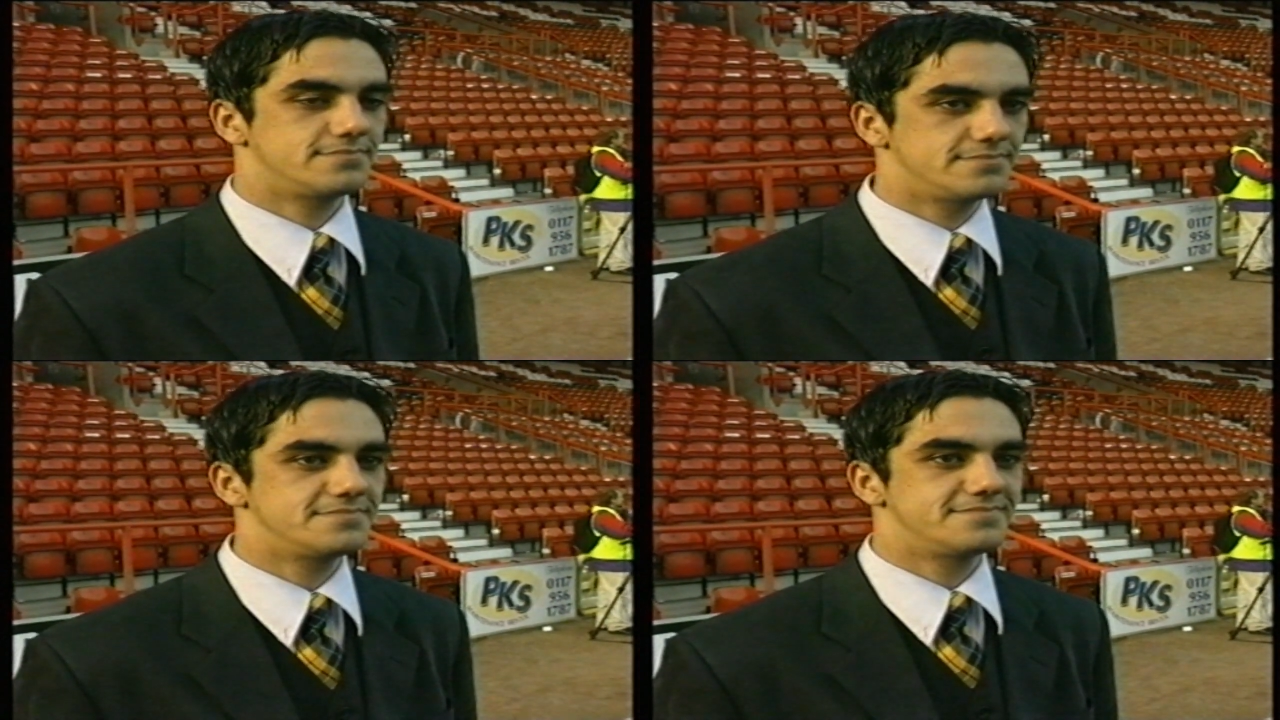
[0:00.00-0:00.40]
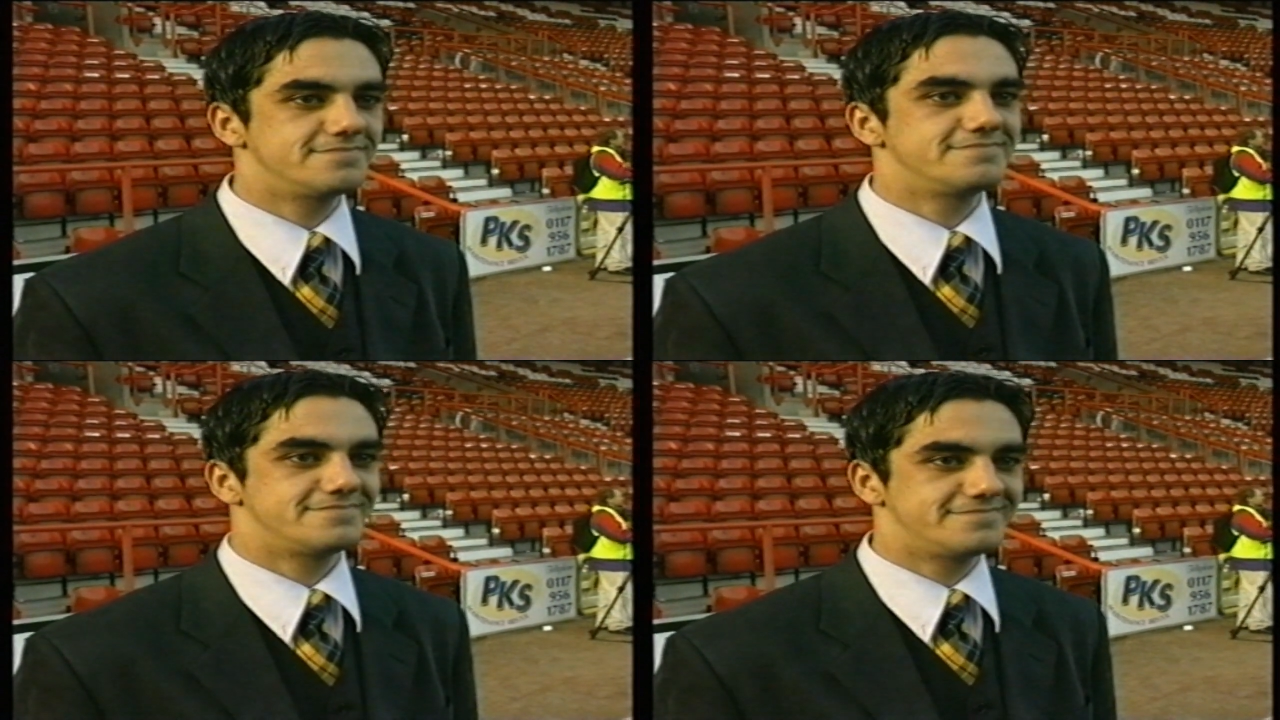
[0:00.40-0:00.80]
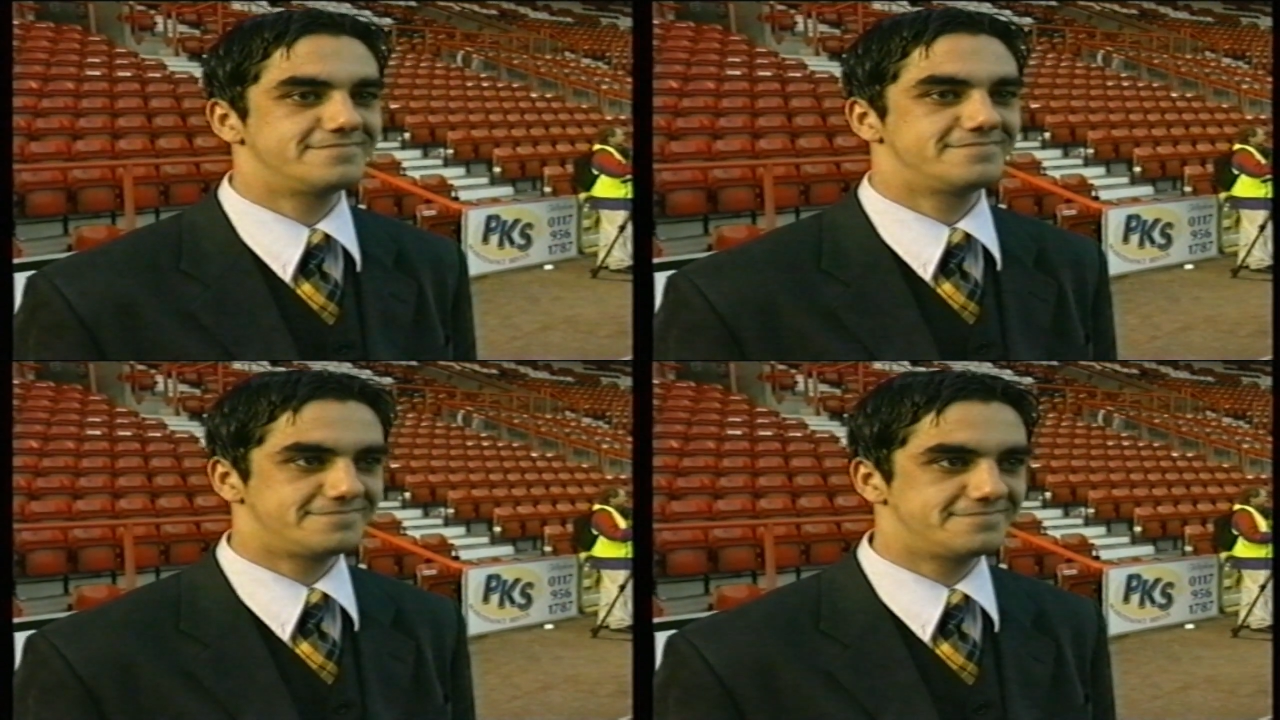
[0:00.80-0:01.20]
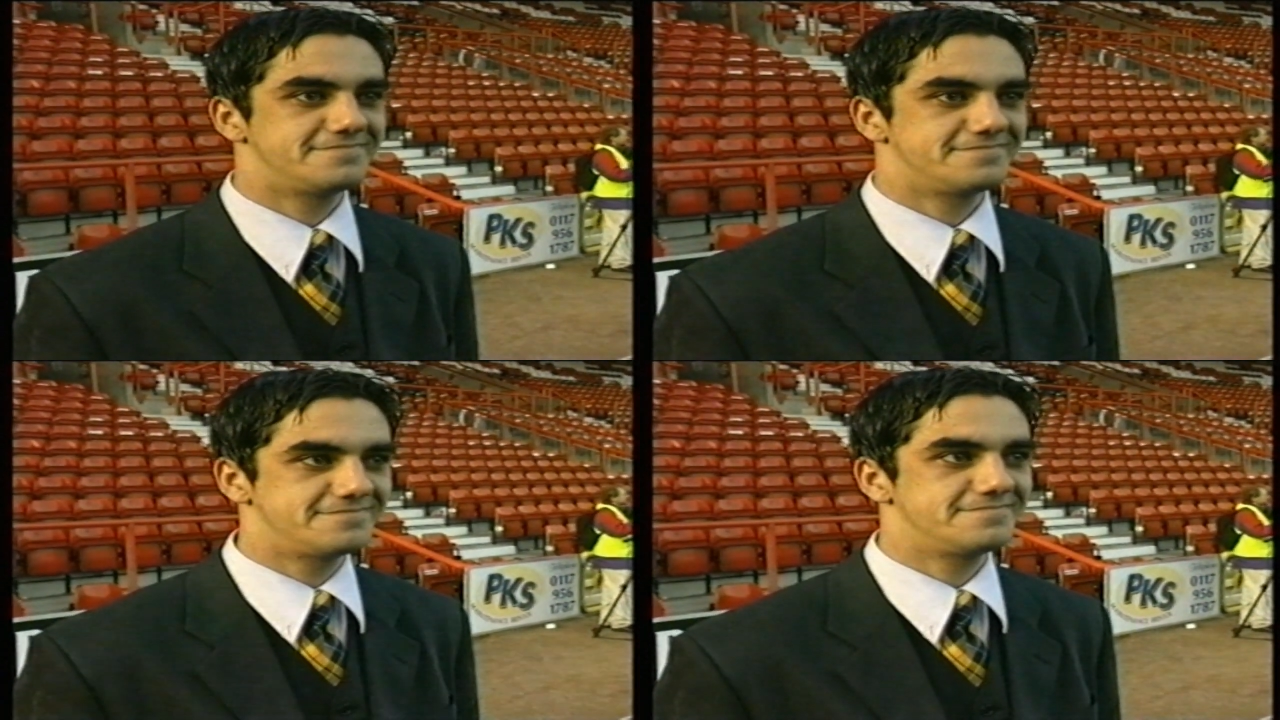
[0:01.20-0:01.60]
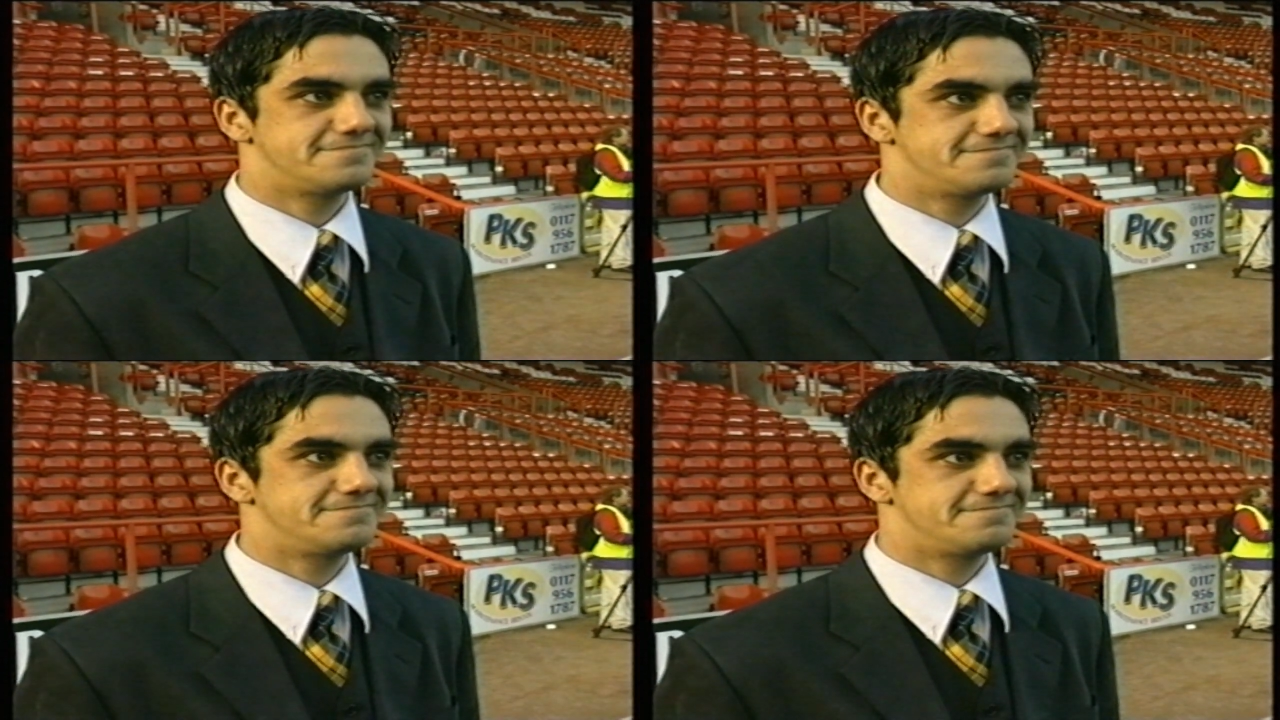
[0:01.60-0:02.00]
You said you were looking forward to your first
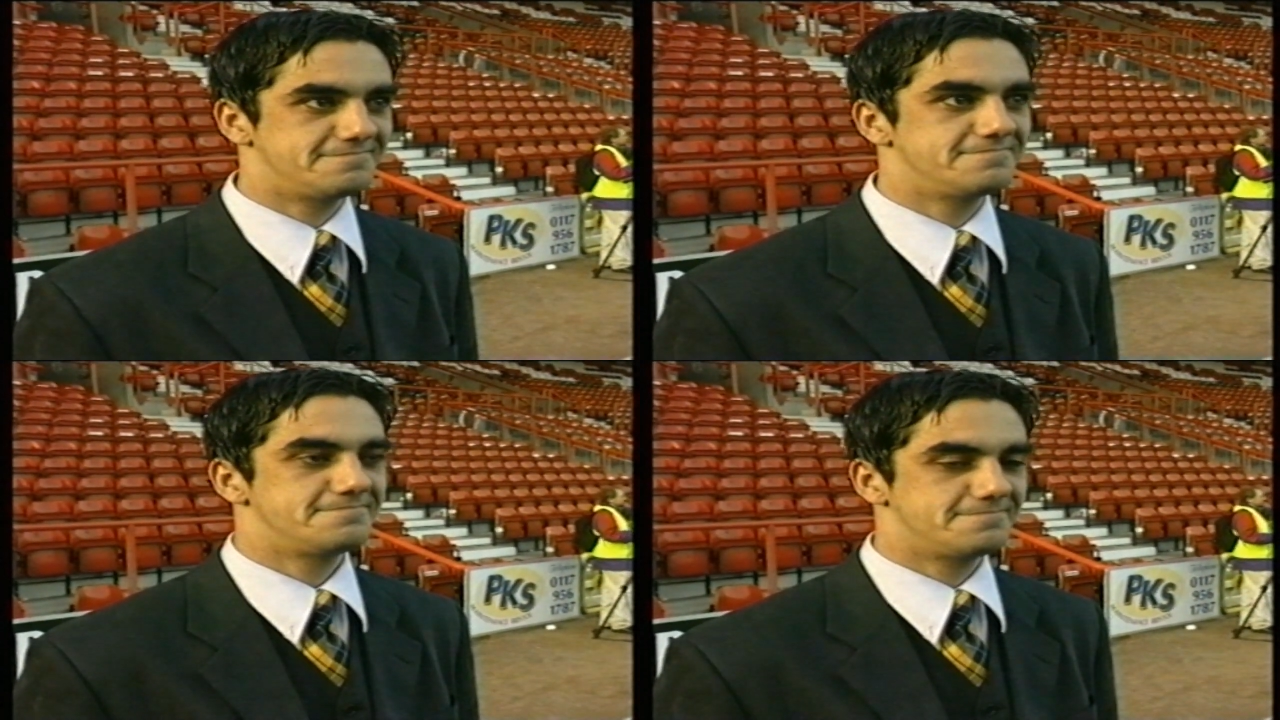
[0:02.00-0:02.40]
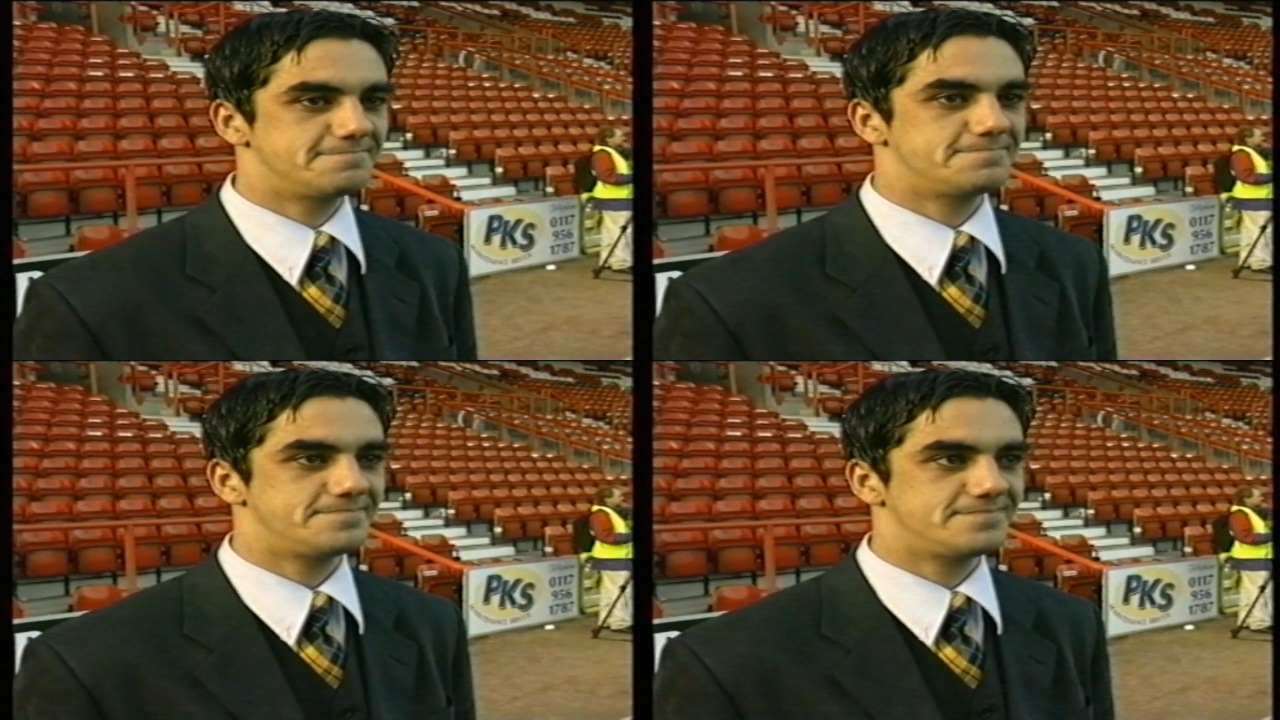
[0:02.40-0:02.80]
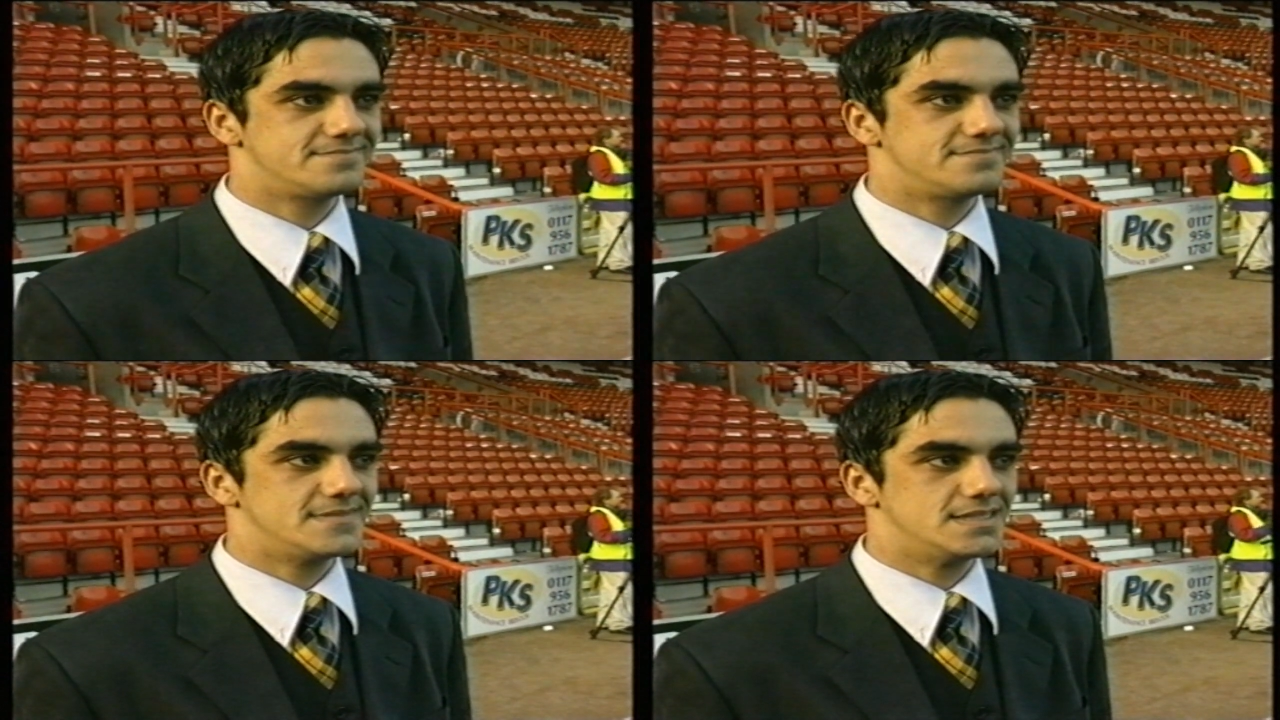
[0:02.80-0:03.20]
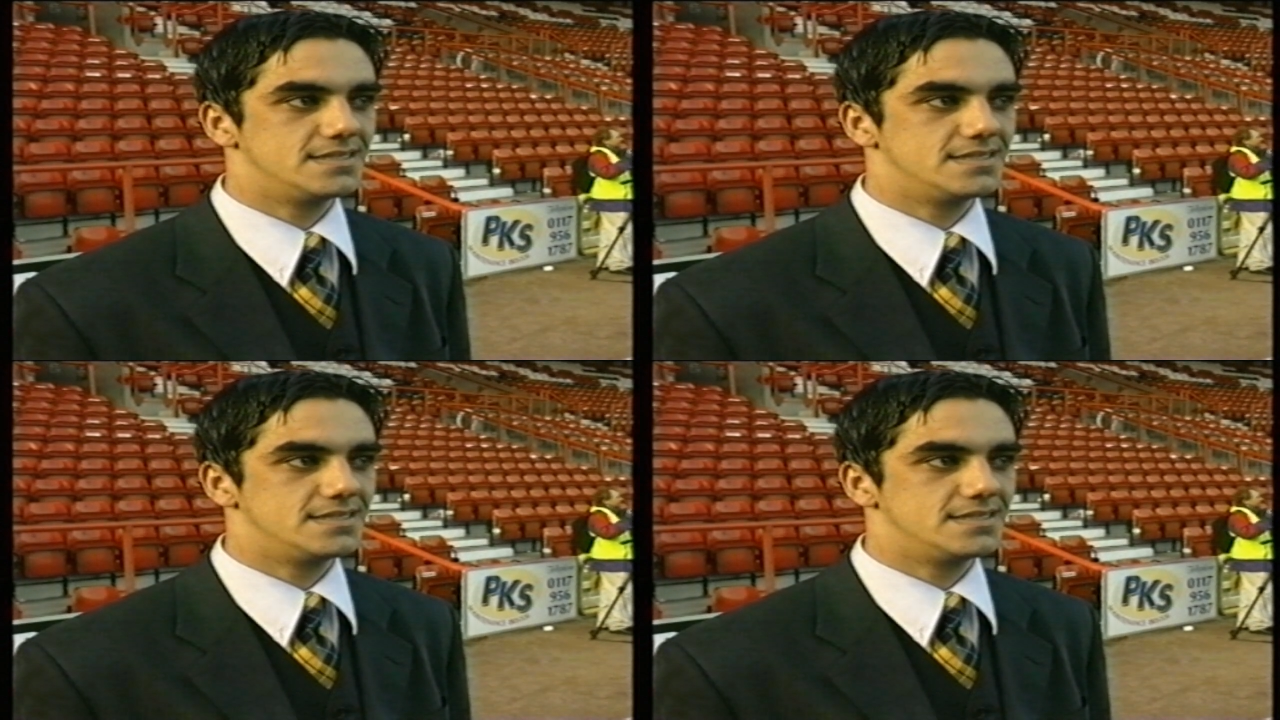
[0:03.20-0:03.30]
Bristol derby. What did you think about it?